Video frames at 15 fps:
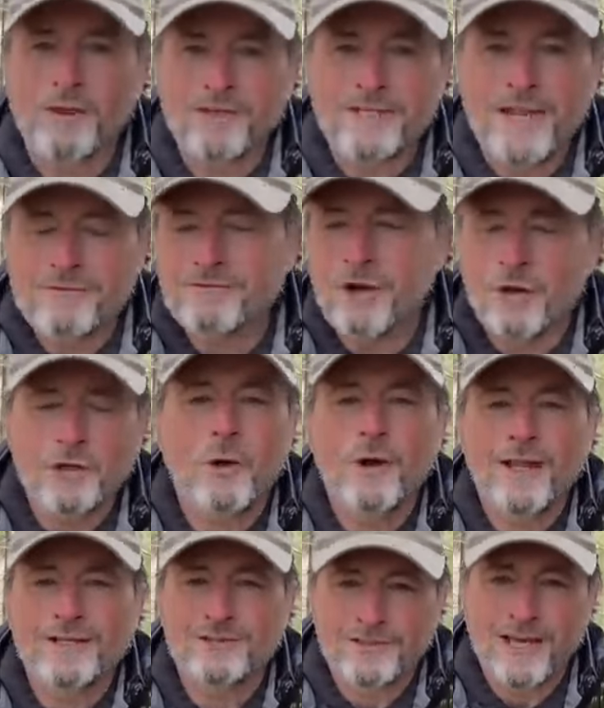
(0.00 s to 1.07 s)
with a deaf dog, go
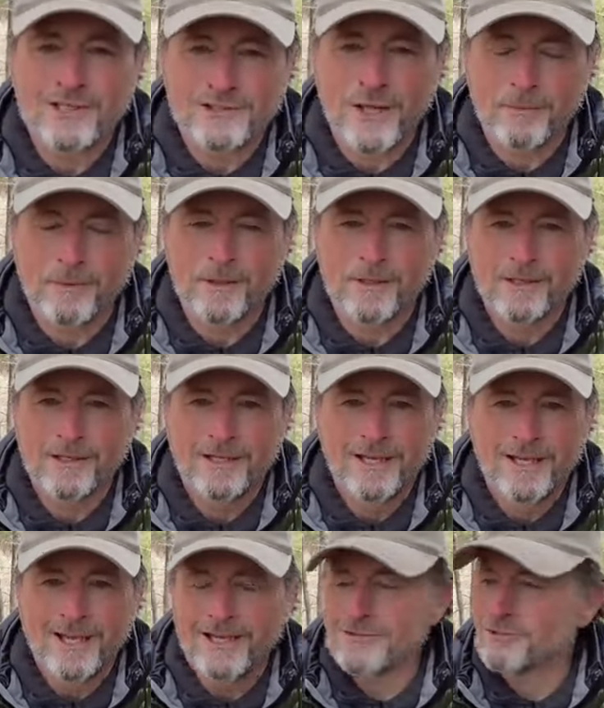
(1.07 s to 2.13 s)
ahead and say something.
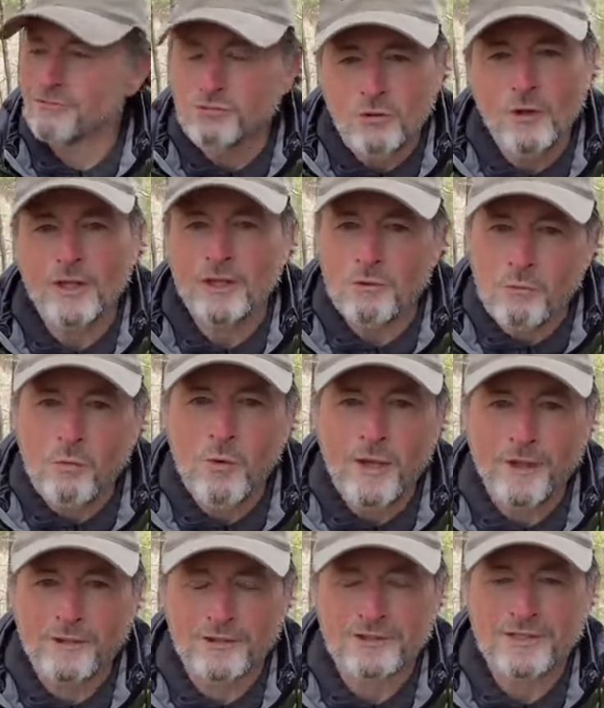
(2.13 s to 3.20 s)
It's really
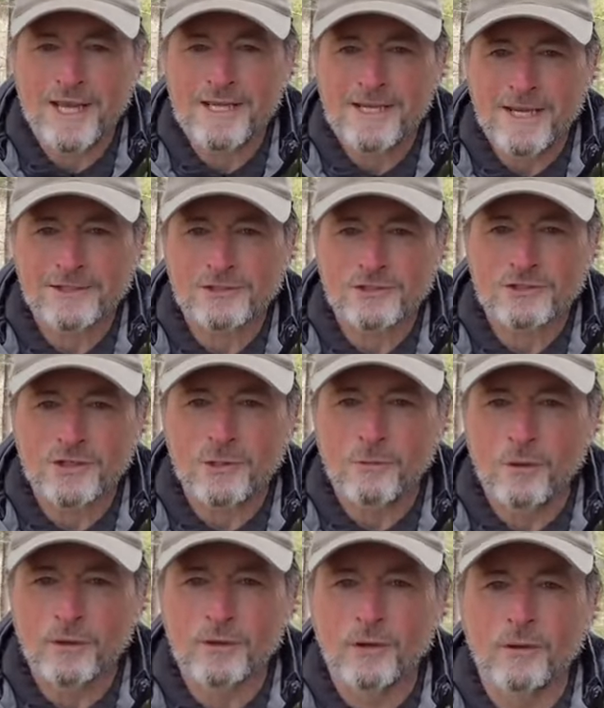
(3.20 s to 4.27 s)
weird to stand next to
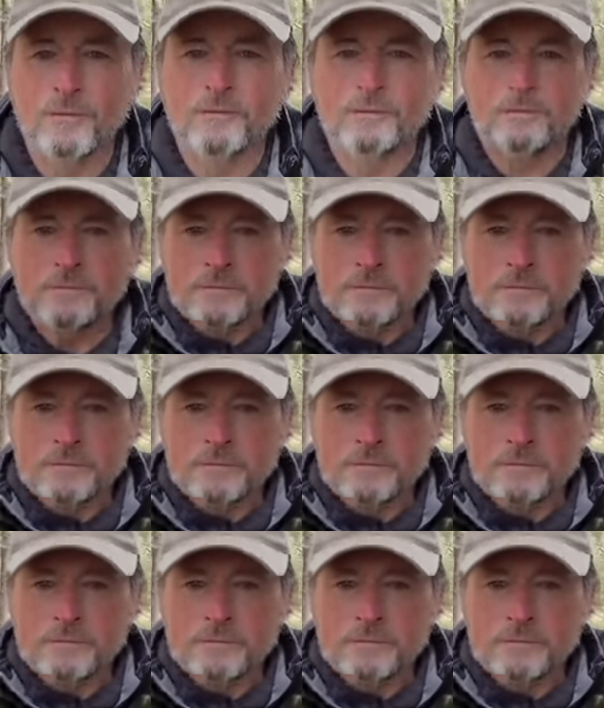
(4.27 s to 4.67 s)
someone going,